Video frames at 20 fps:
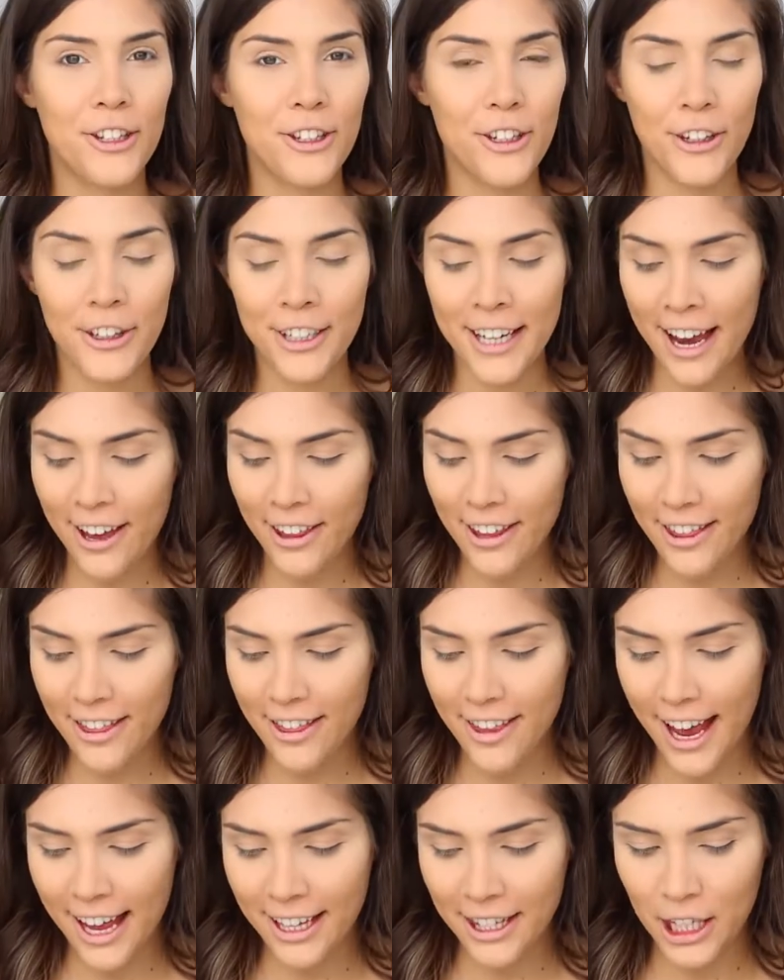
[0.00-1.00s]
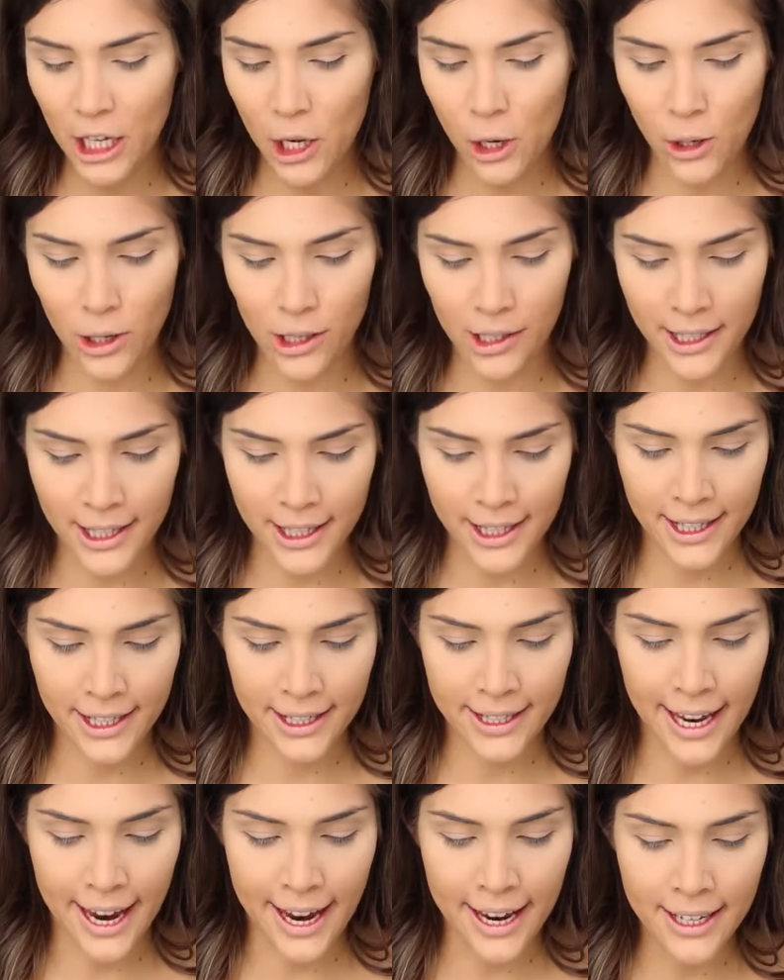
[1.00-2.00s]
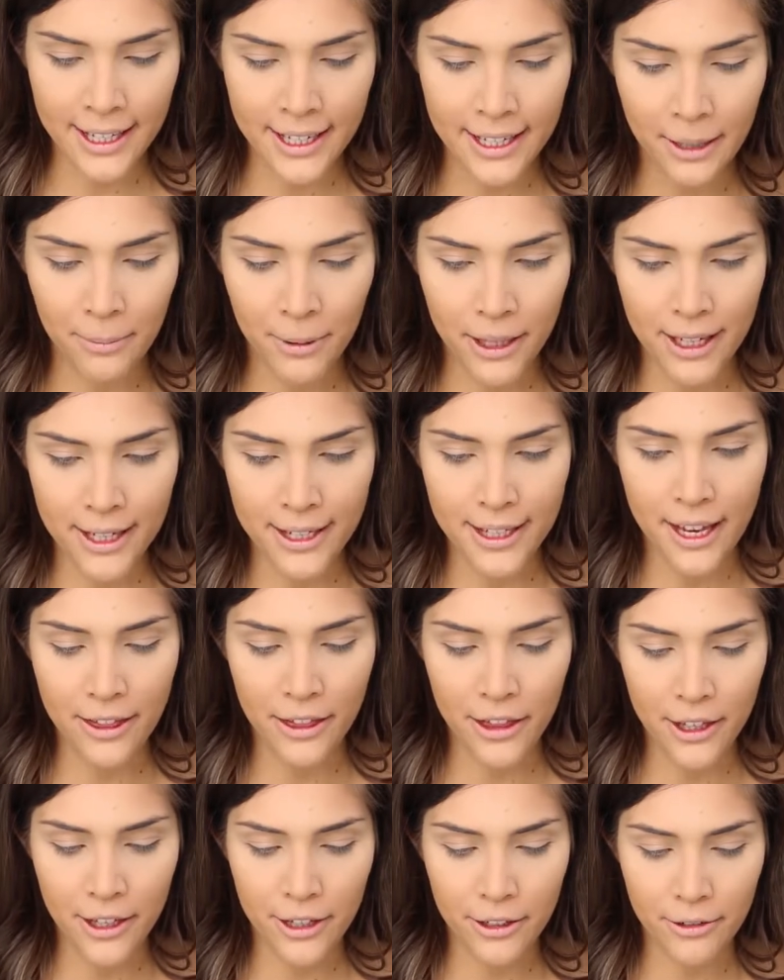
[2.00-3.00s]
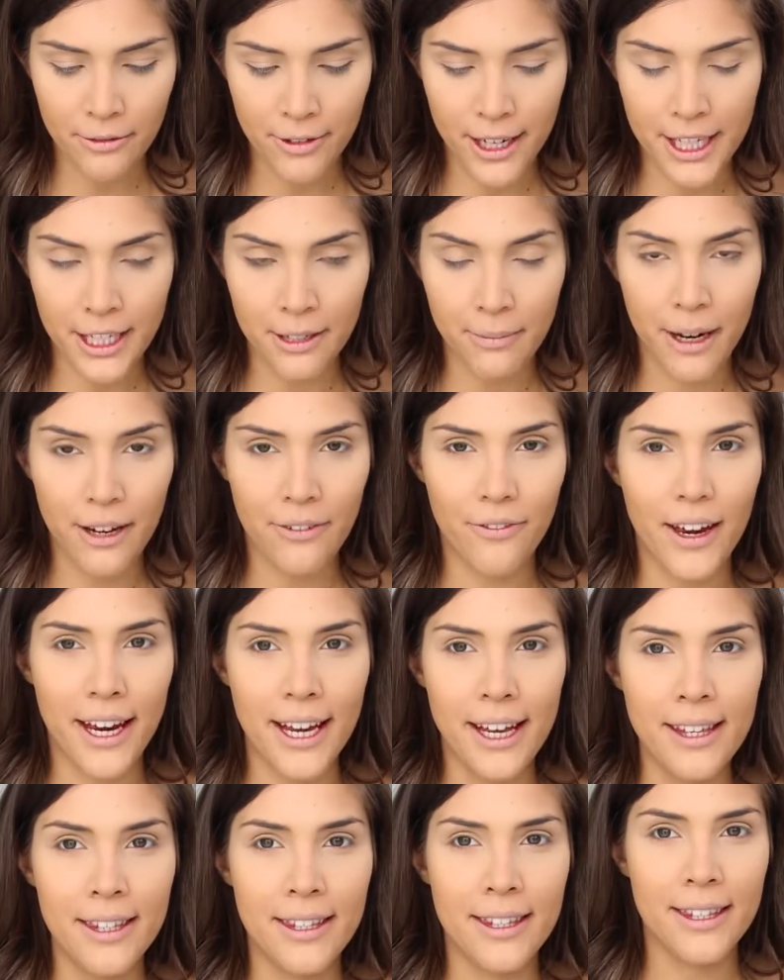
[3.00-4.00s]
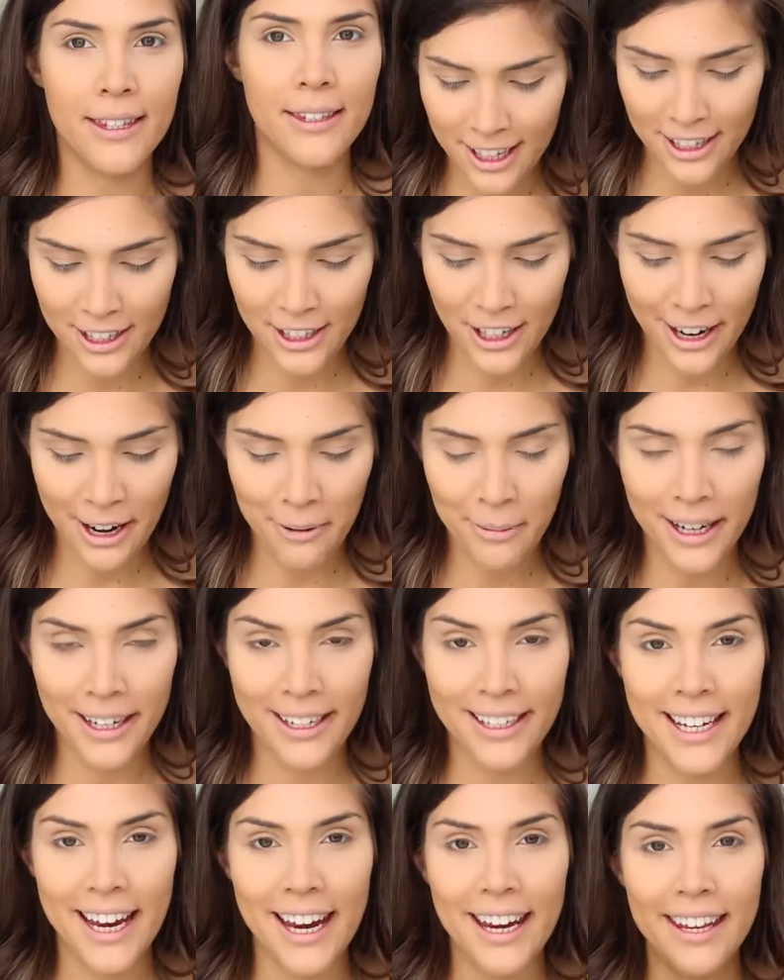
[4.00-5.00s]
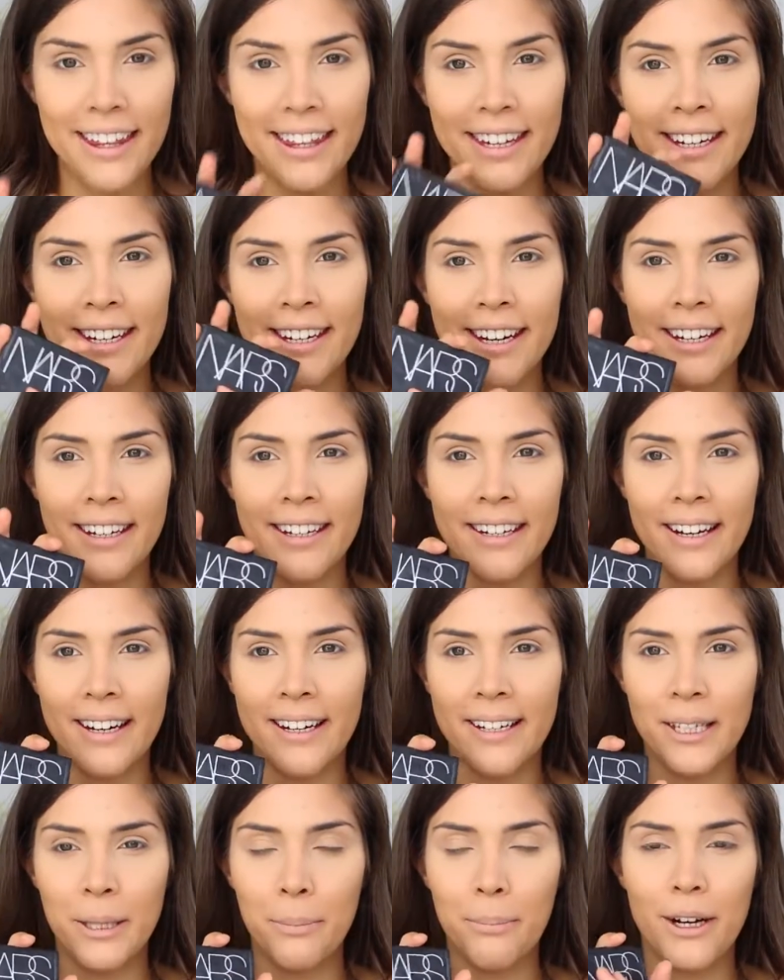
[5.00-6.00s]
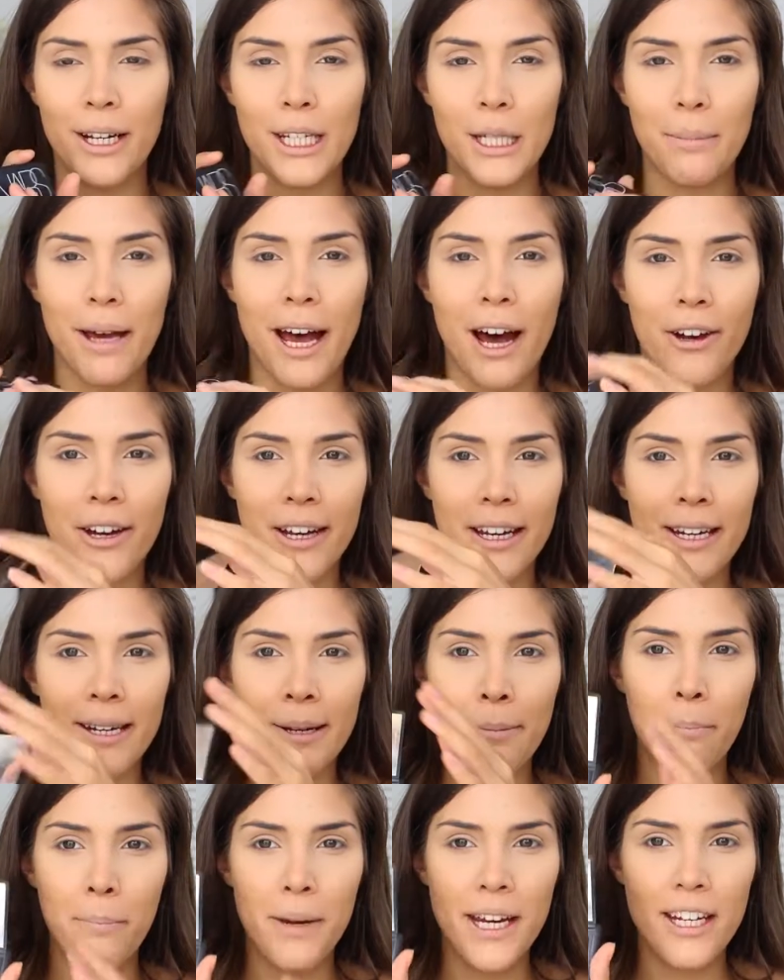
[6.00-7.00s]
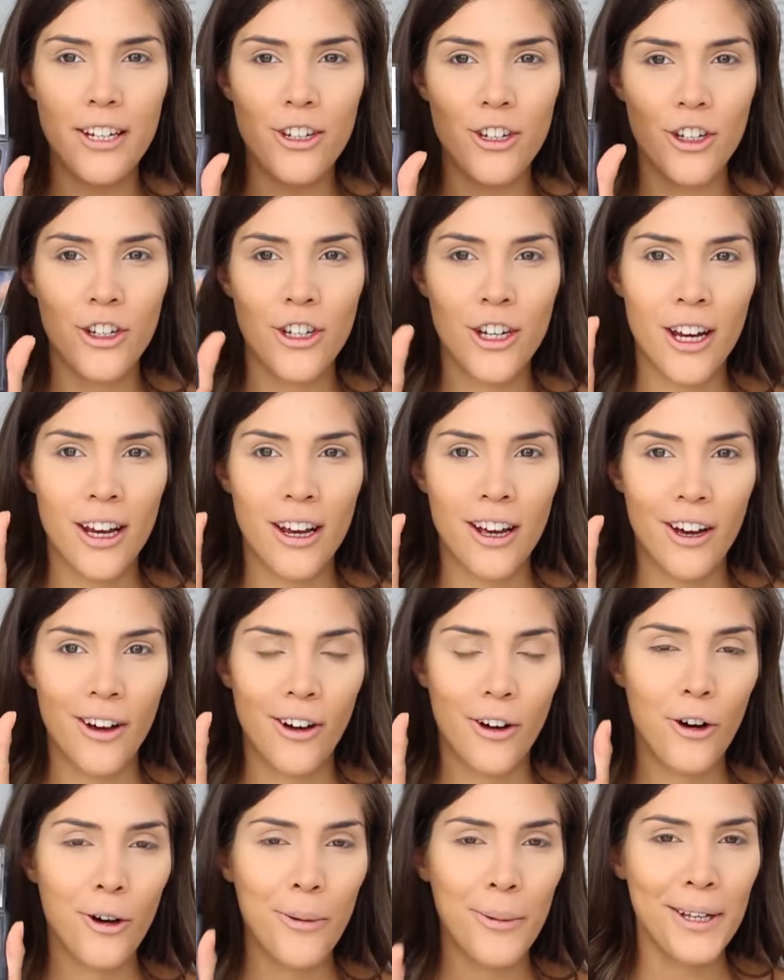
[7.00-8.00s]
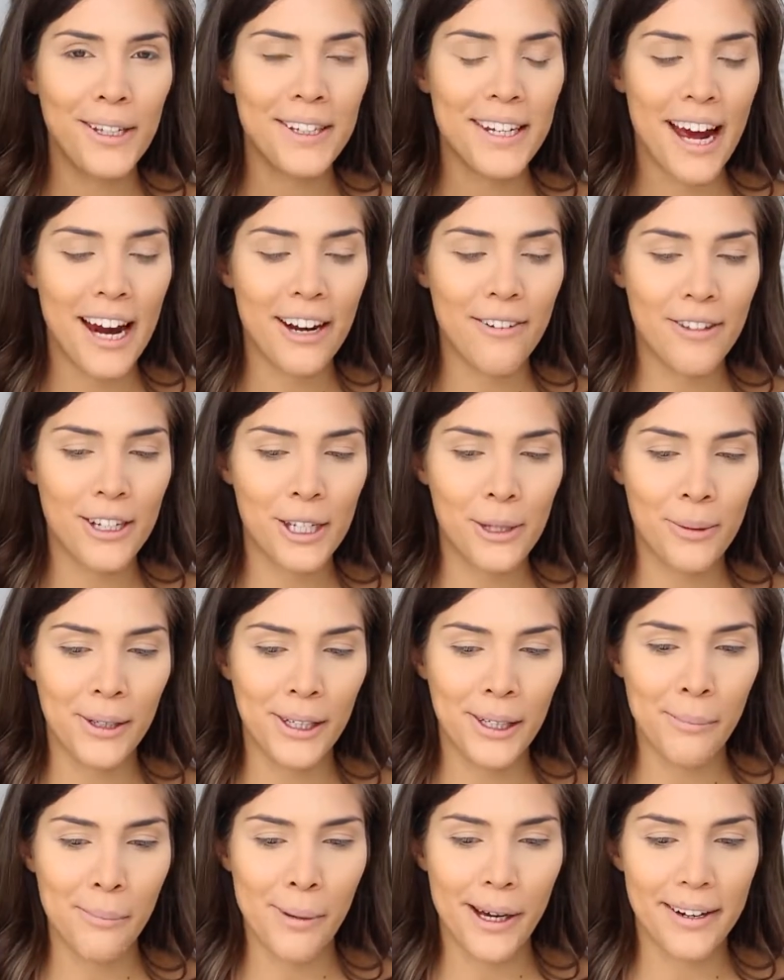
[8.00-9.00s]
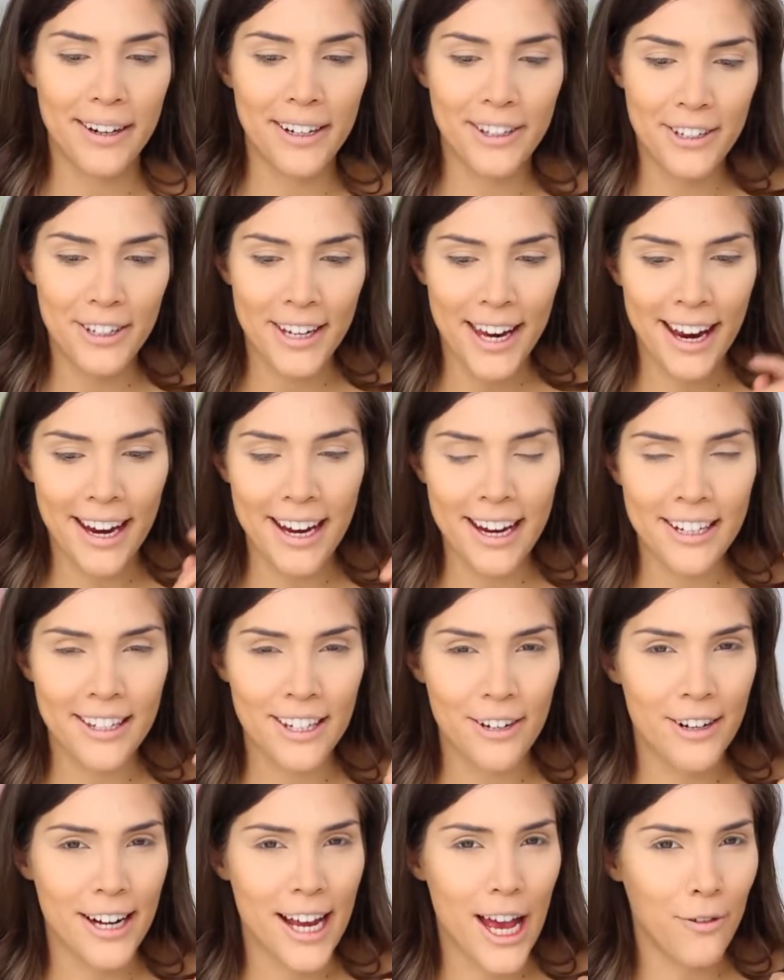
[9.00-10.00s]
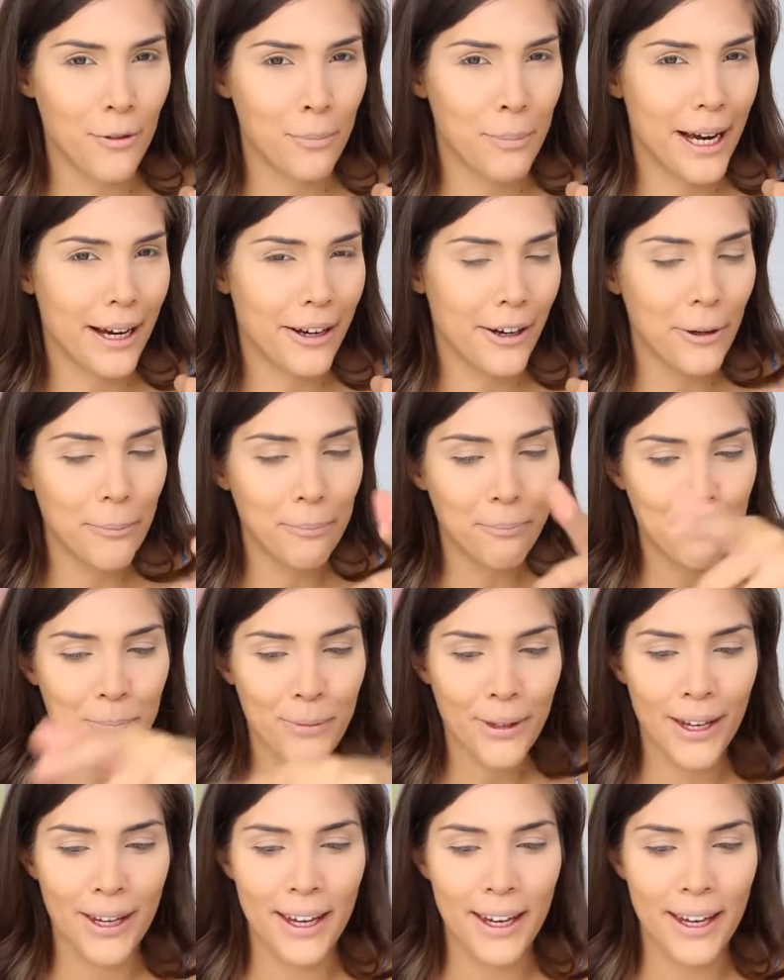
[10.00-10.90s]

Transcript: So now that that's all set, I'm gonna set the rest of my face. So I'm gonna take the NARS Pressed Powder in Beach. Almost out of this one, but it's okay because I already have a backup.